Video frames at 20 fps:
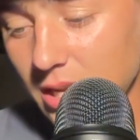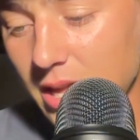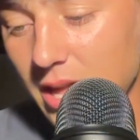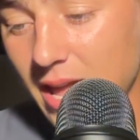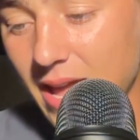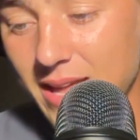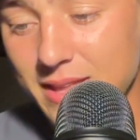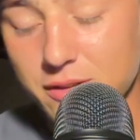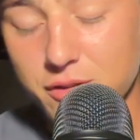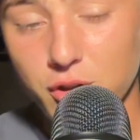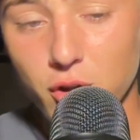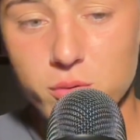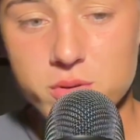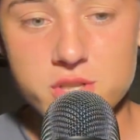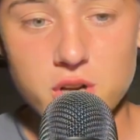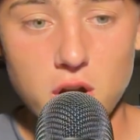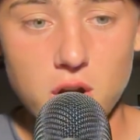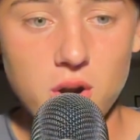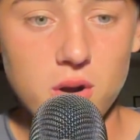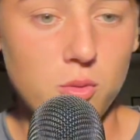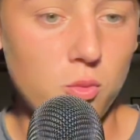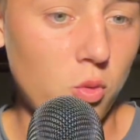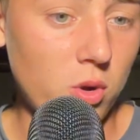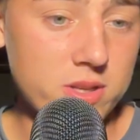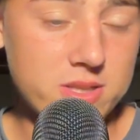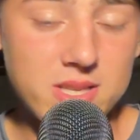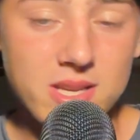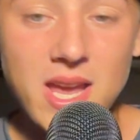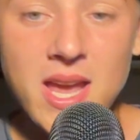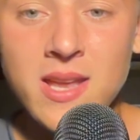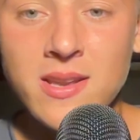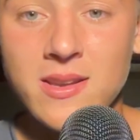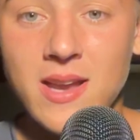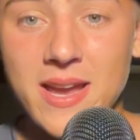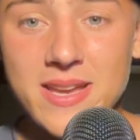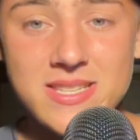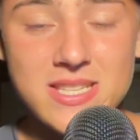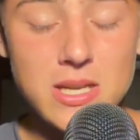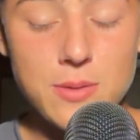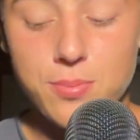and those are, once again,
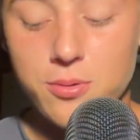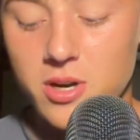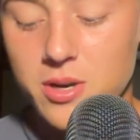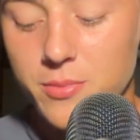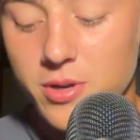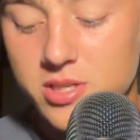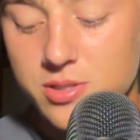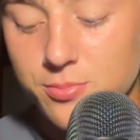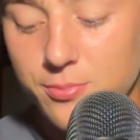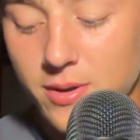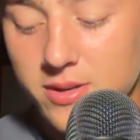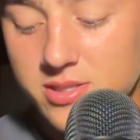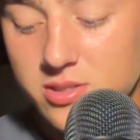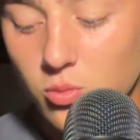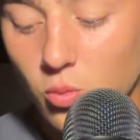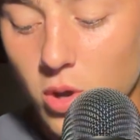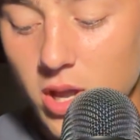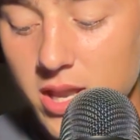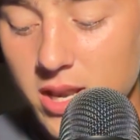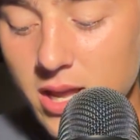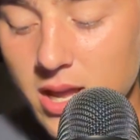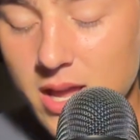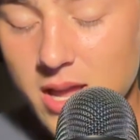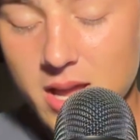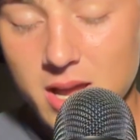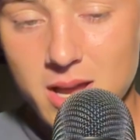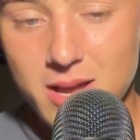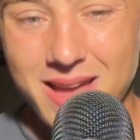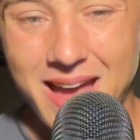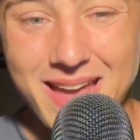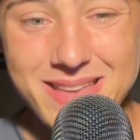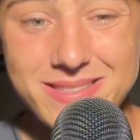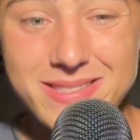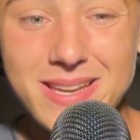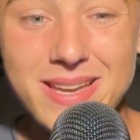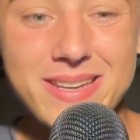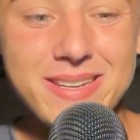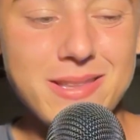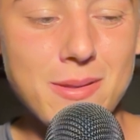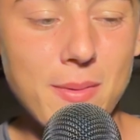I said pretty much must win. I
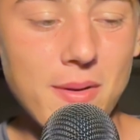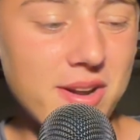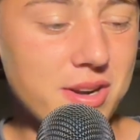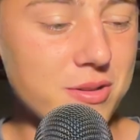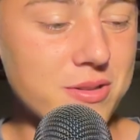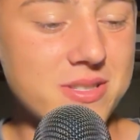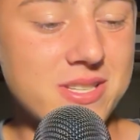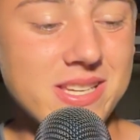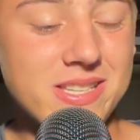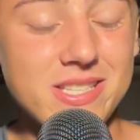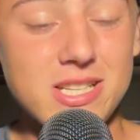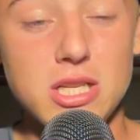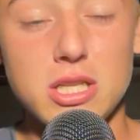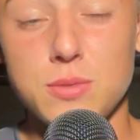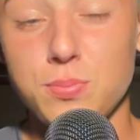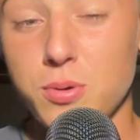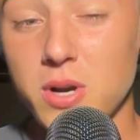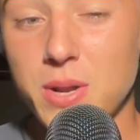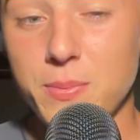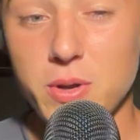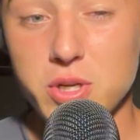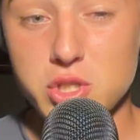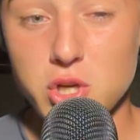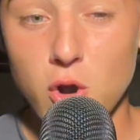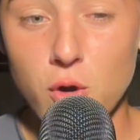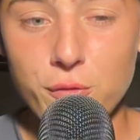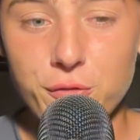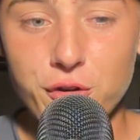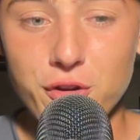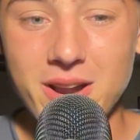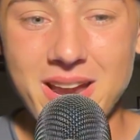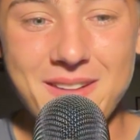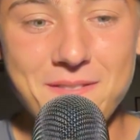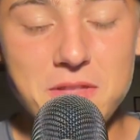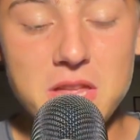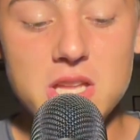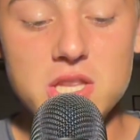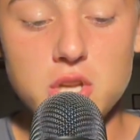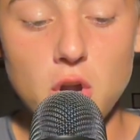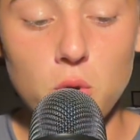said the Mariners season is pretty much over if
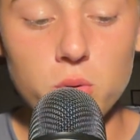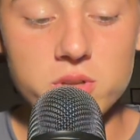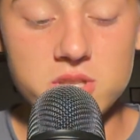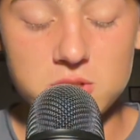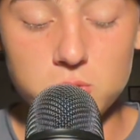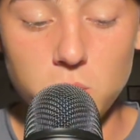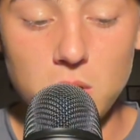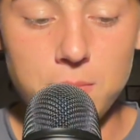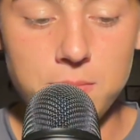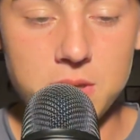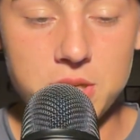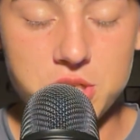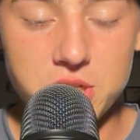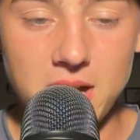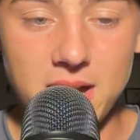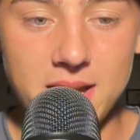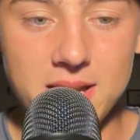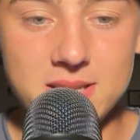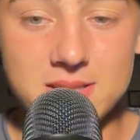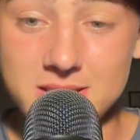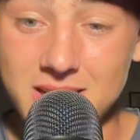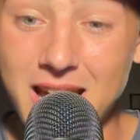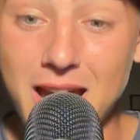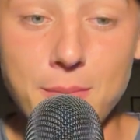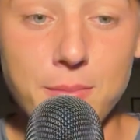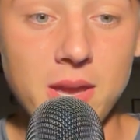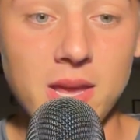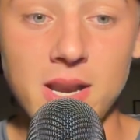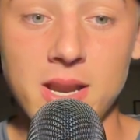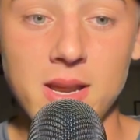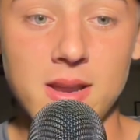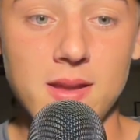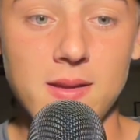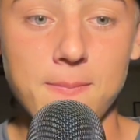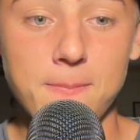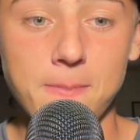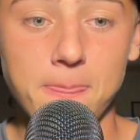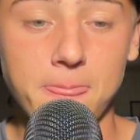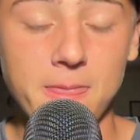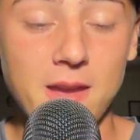they don't sweep the Giants, and I mean it.
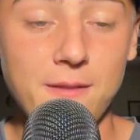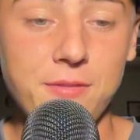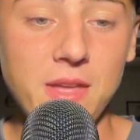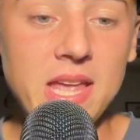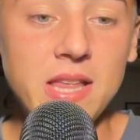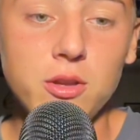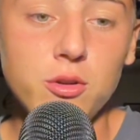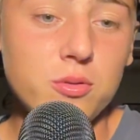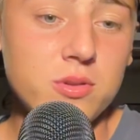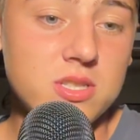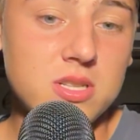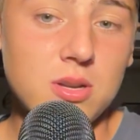If they lose